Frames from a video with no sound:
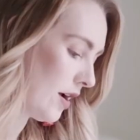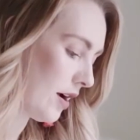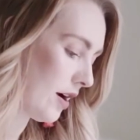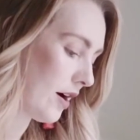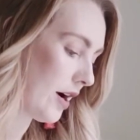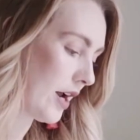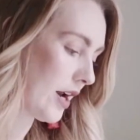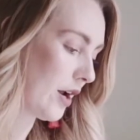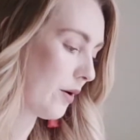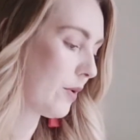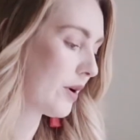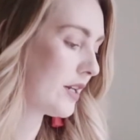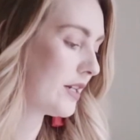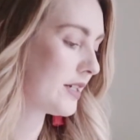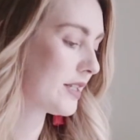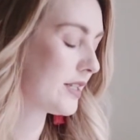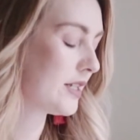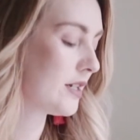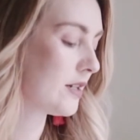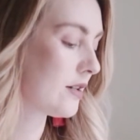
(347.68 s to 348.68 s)
All right, I wanted to
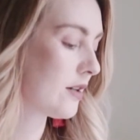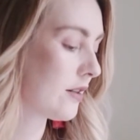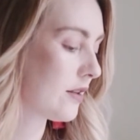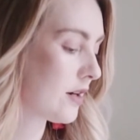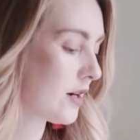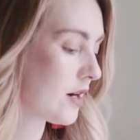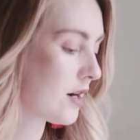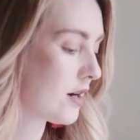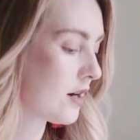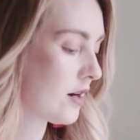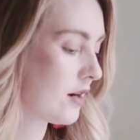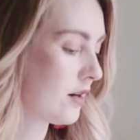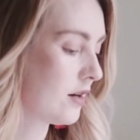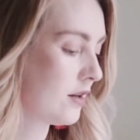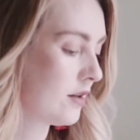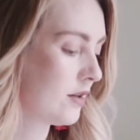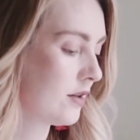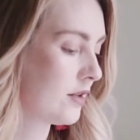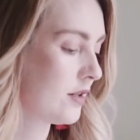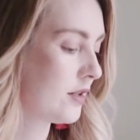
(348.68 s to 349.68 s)
see
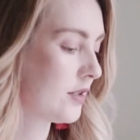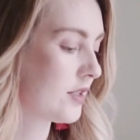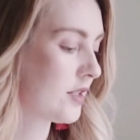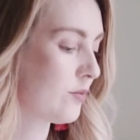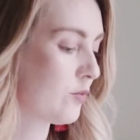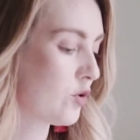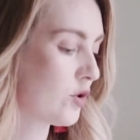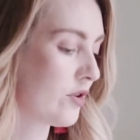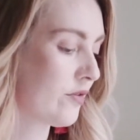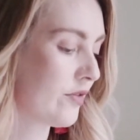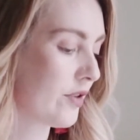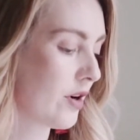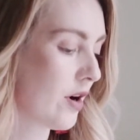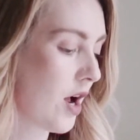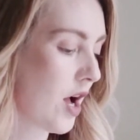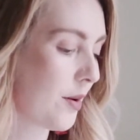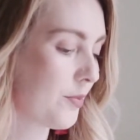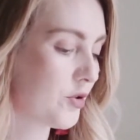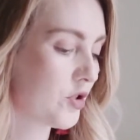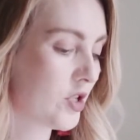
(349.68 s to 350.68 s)
some more of their
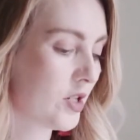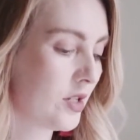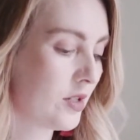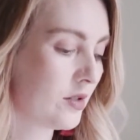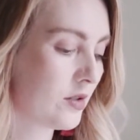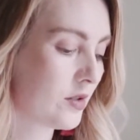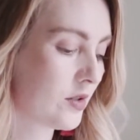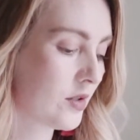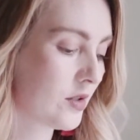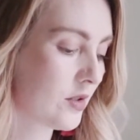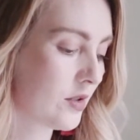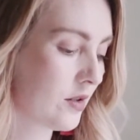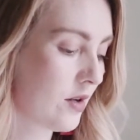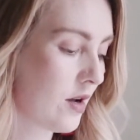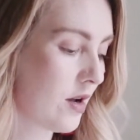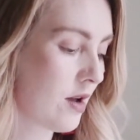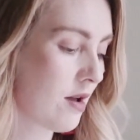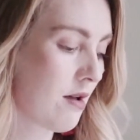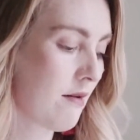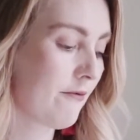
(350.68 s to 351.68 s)
options
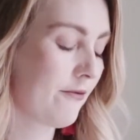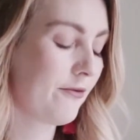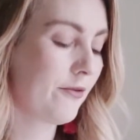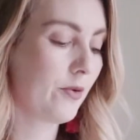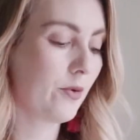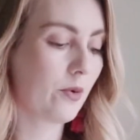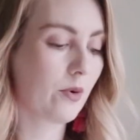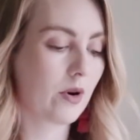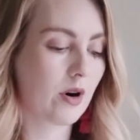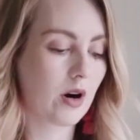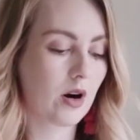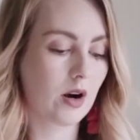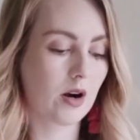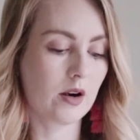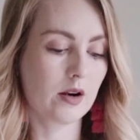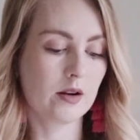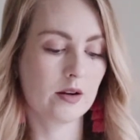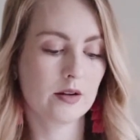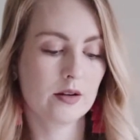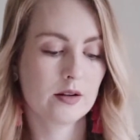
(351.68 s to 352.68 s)
for
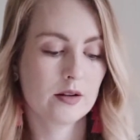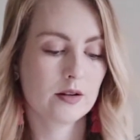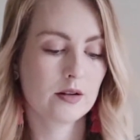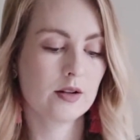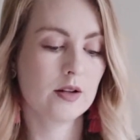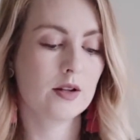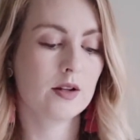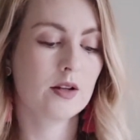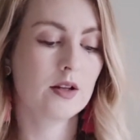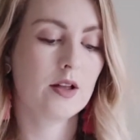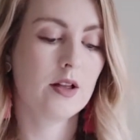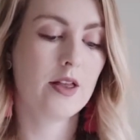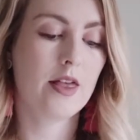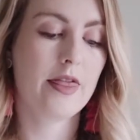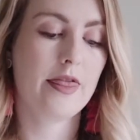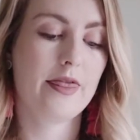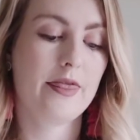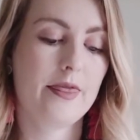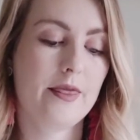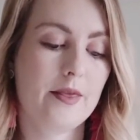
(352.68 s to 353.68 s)

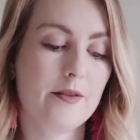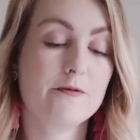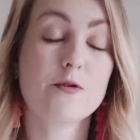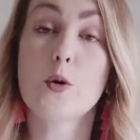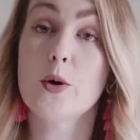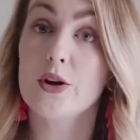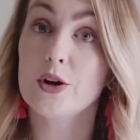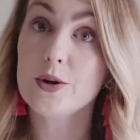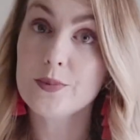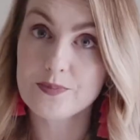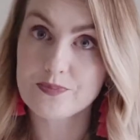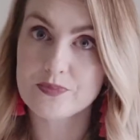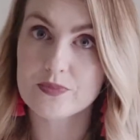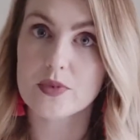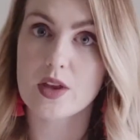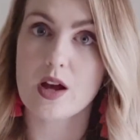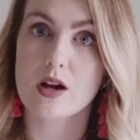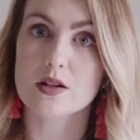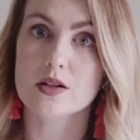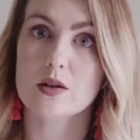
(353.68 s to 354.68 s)
foil.
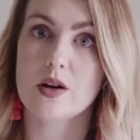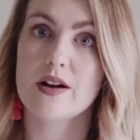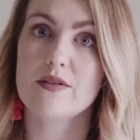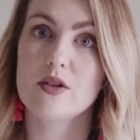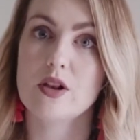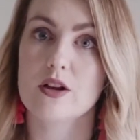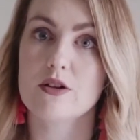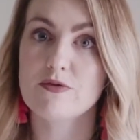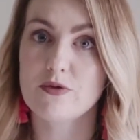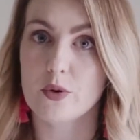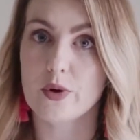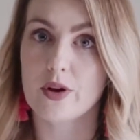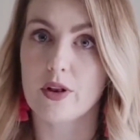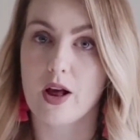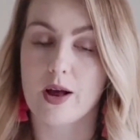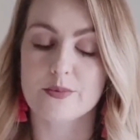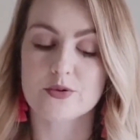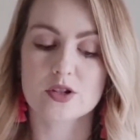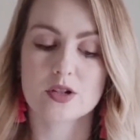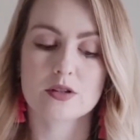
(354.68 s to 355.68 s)
They also have a lot of foil
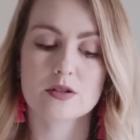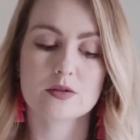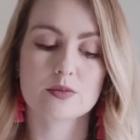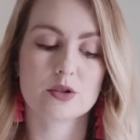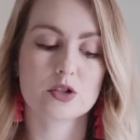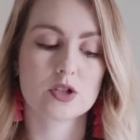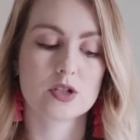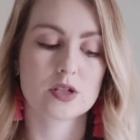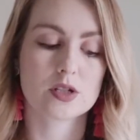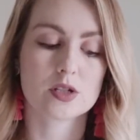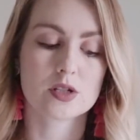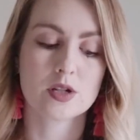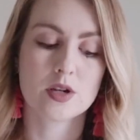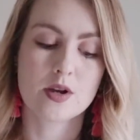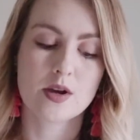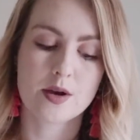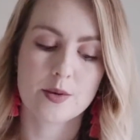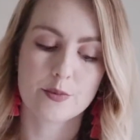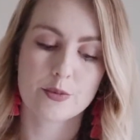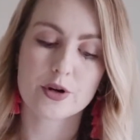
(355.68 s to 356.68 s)
options, which is
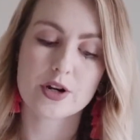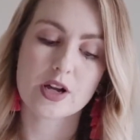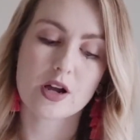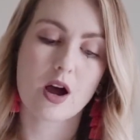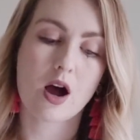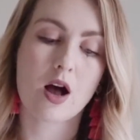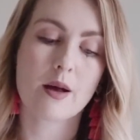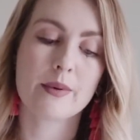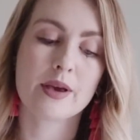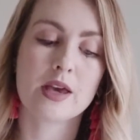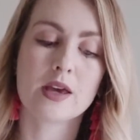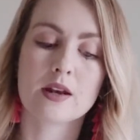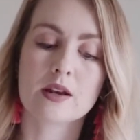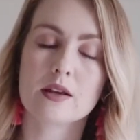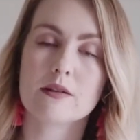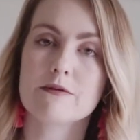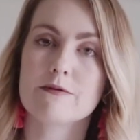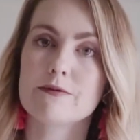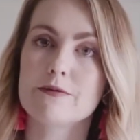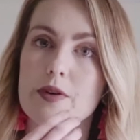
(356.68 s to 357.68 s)
pretty common
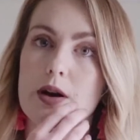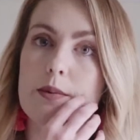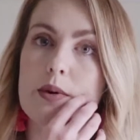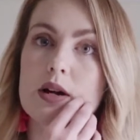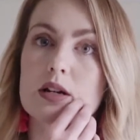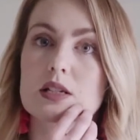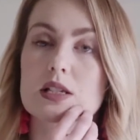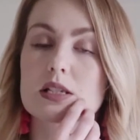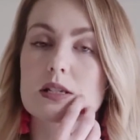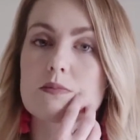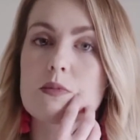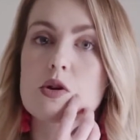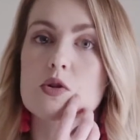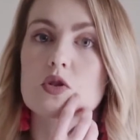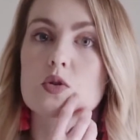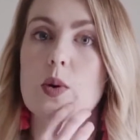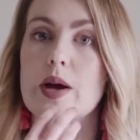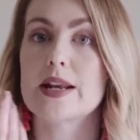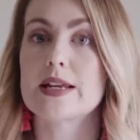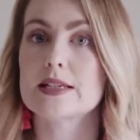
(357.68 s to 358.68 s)
amongst
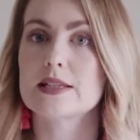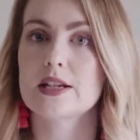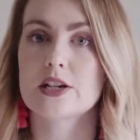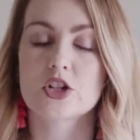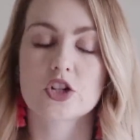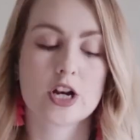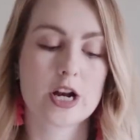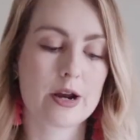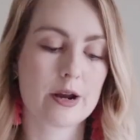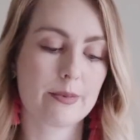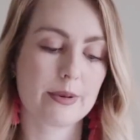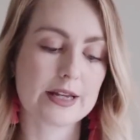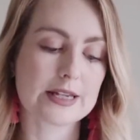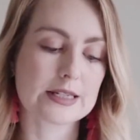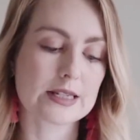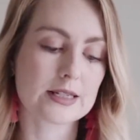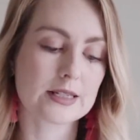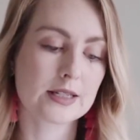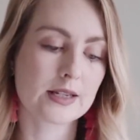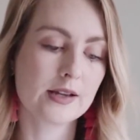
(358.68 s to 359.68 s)
most wedding stationery
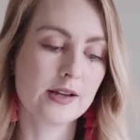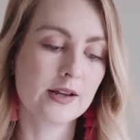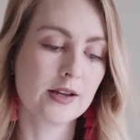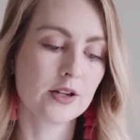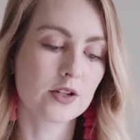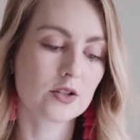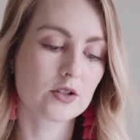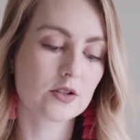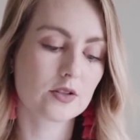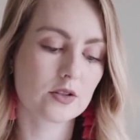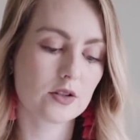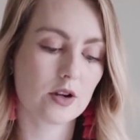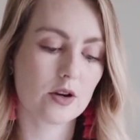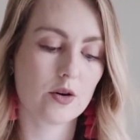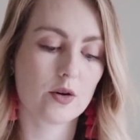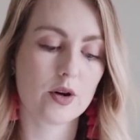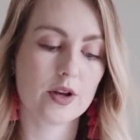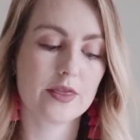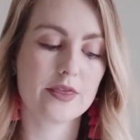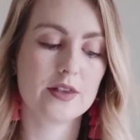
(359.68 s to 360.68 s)
places.
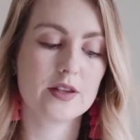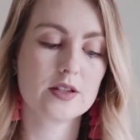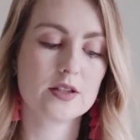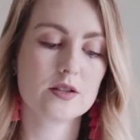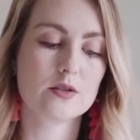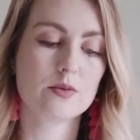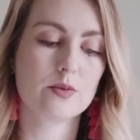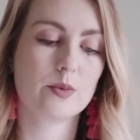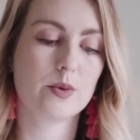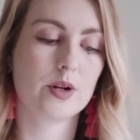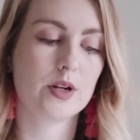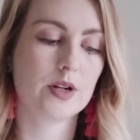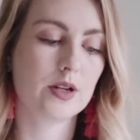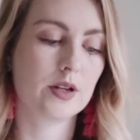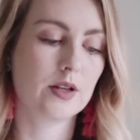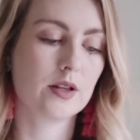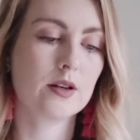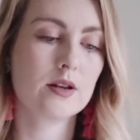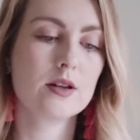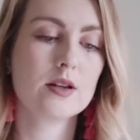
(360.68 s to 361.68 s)
So this
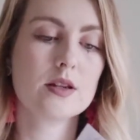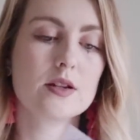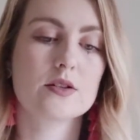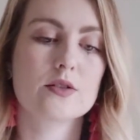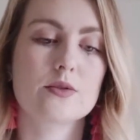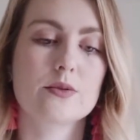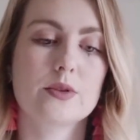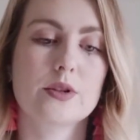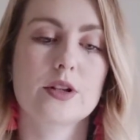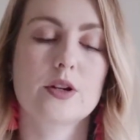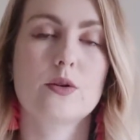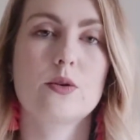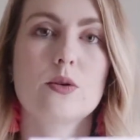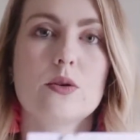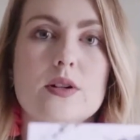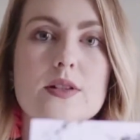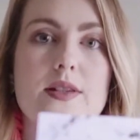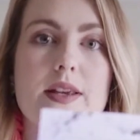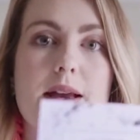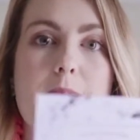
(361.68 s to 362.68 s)
one is really cool.
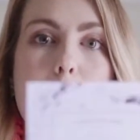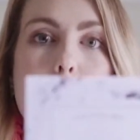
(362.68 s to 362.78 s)
It's like